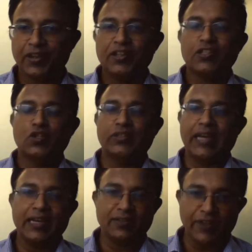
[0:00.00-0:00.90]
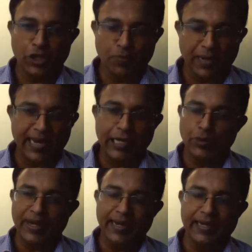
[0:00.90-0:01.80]
So then, when you bring it to
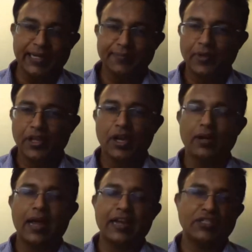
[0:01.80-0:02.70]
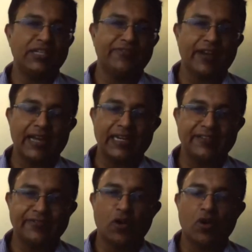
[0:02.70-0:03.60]
India, you're actually filing
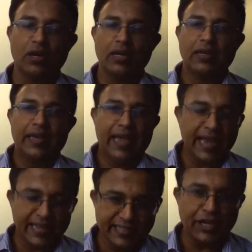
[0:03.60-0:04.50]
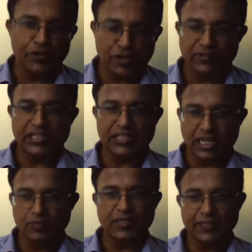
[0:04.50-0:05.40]
for execution of the
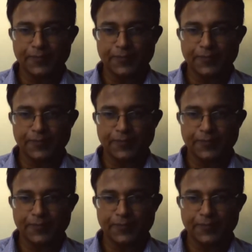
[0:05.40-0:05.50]
judgment,